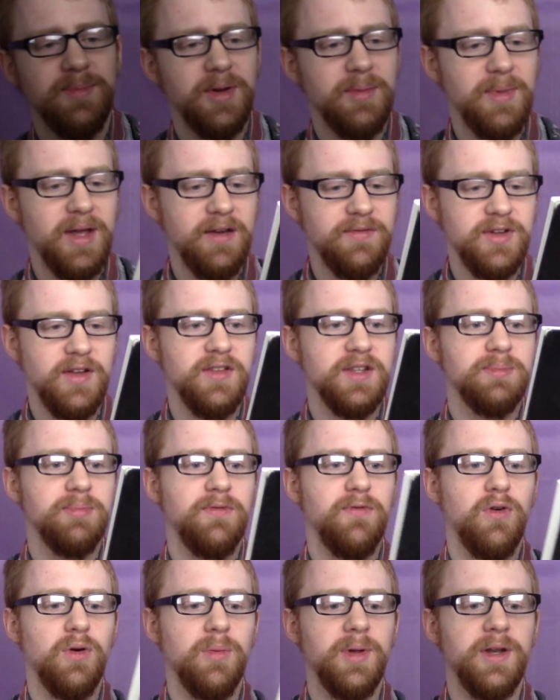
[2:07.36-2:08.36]
somebody may have done this
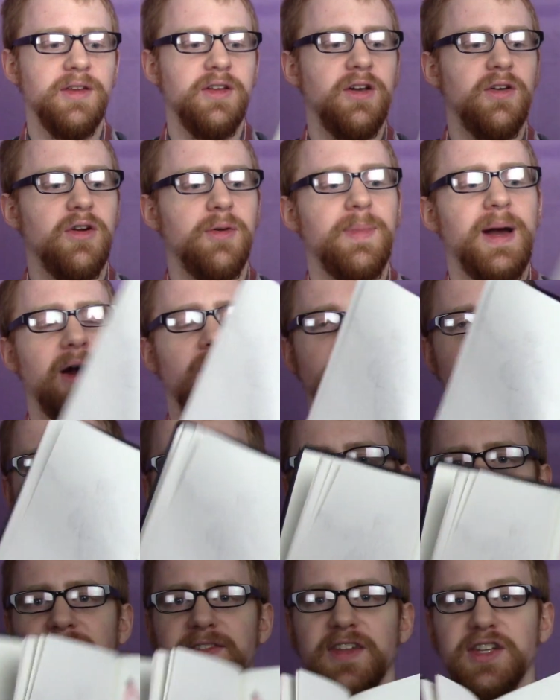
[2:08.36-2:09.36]
before, but, you know, her power is
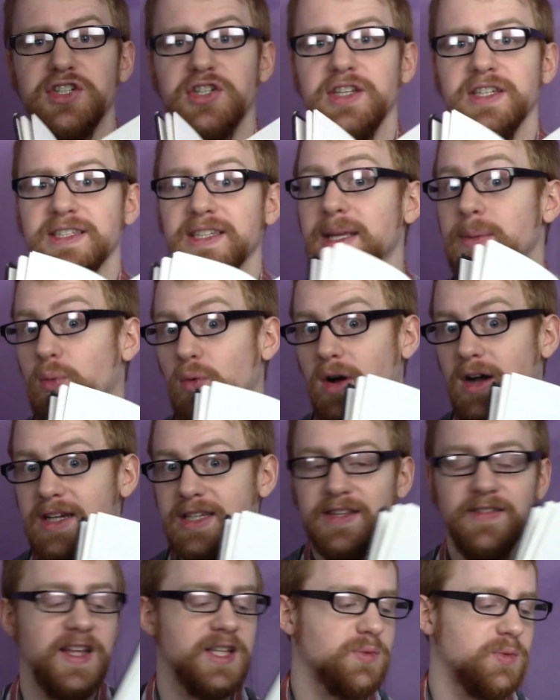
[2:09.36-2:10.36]
basically that she
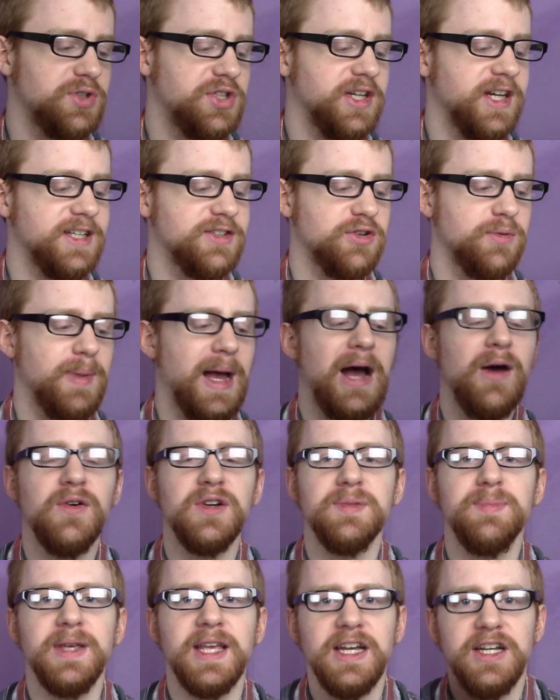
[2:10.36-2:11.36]
sleepwalks, and that's where she gets her
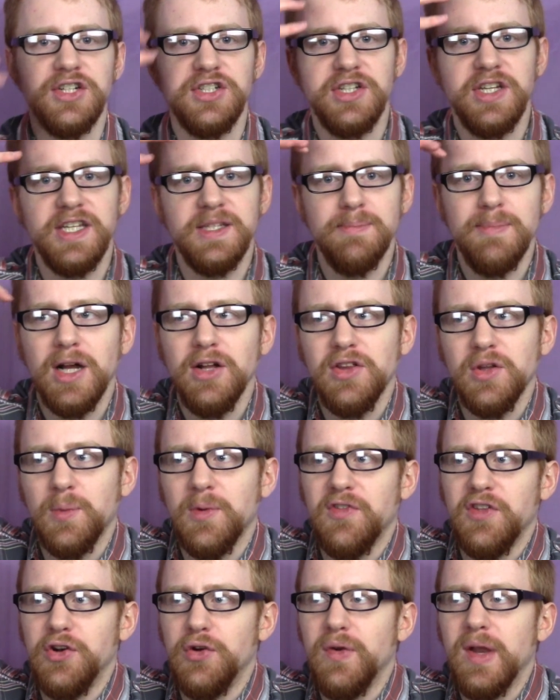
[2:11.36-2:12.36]
powers, because she's melded
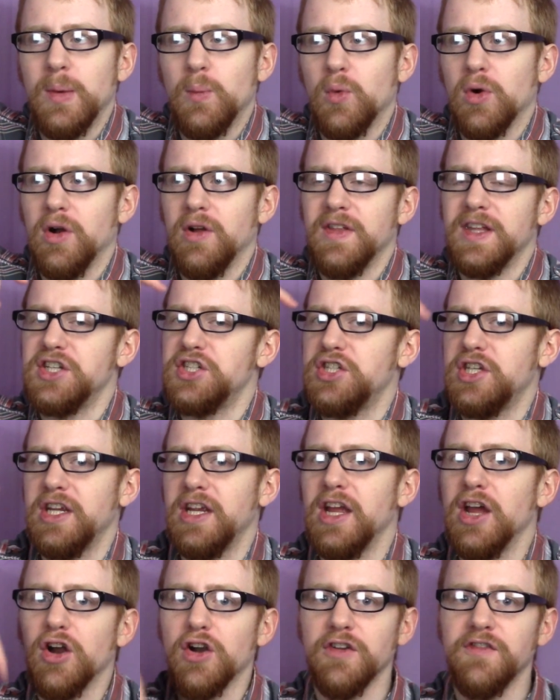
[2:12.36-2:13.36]
with the dream world, and
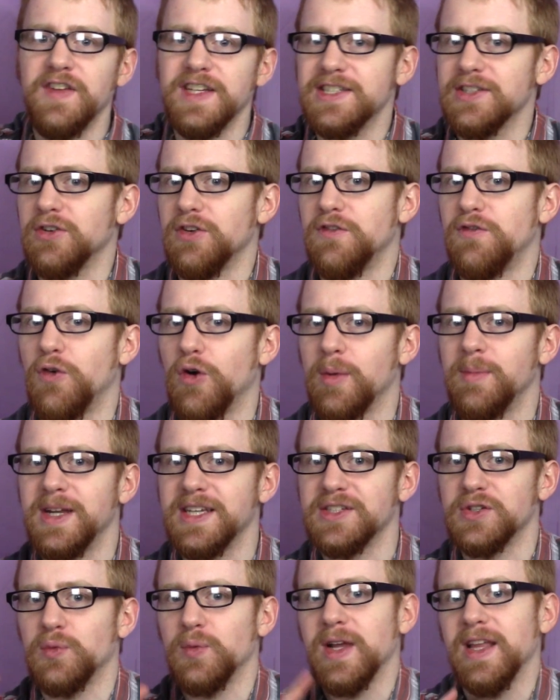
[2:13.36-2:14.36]
her physical form
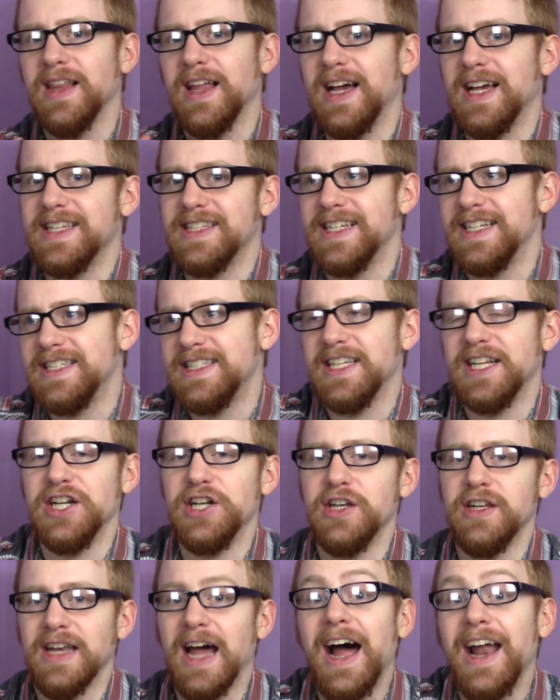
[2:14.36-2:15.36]
doesn't realize that it's
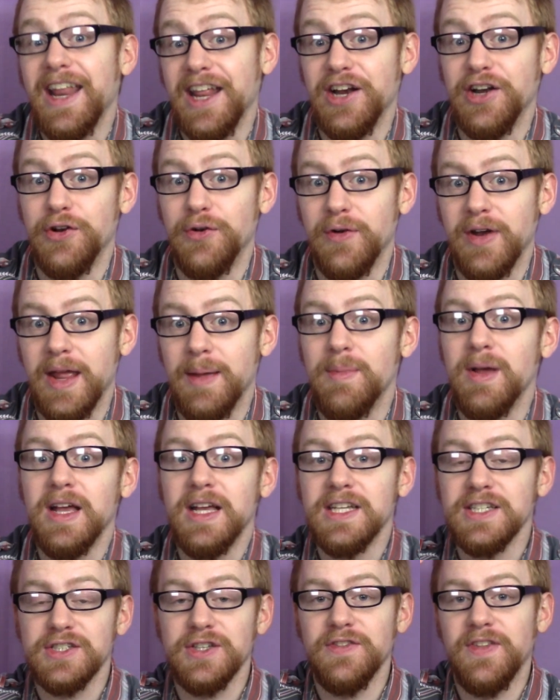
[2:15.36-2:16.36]
not in a dream,
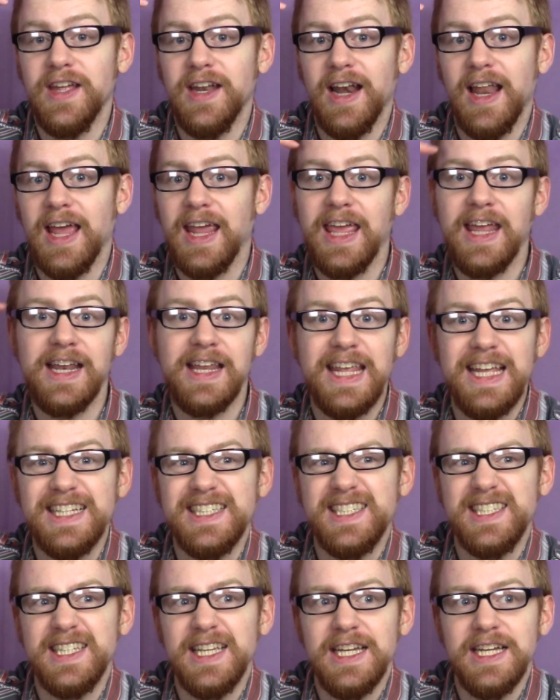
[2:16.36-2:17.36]
so then, like,
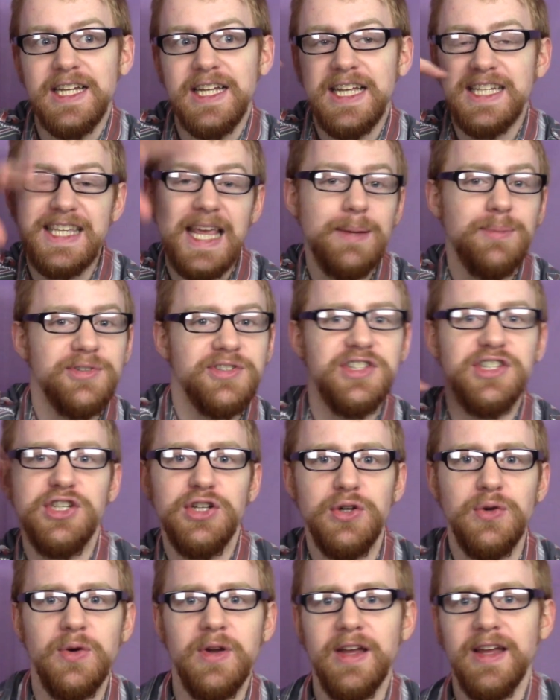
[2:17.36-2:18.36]
it's able to
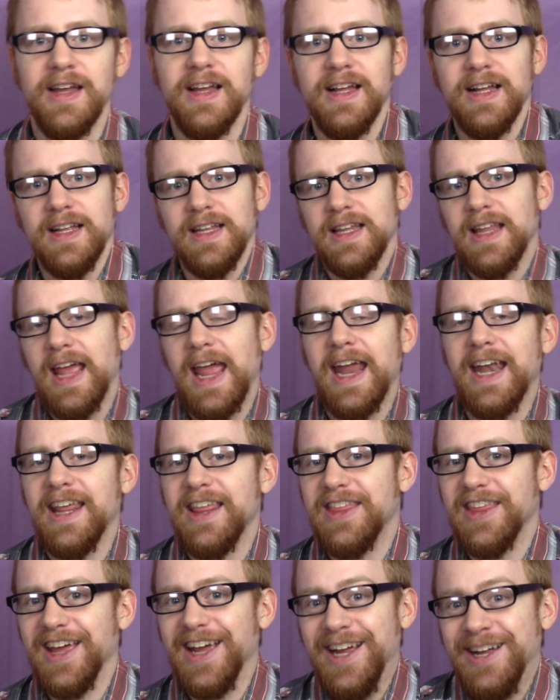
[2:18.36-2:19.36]
do
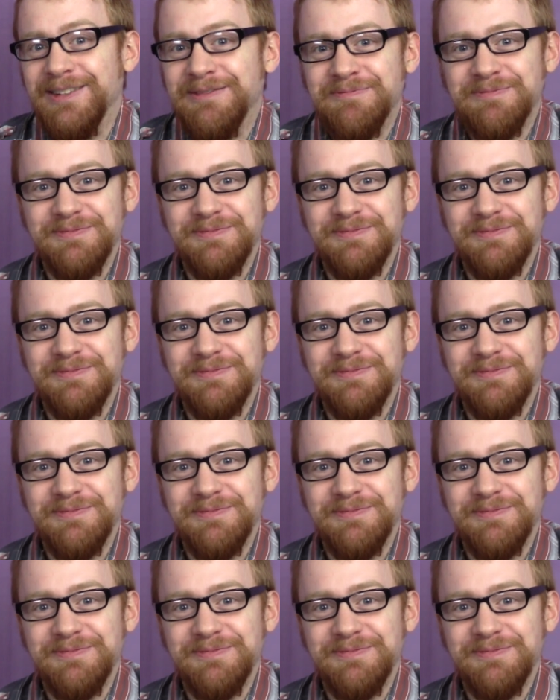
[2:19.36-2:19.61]
anything.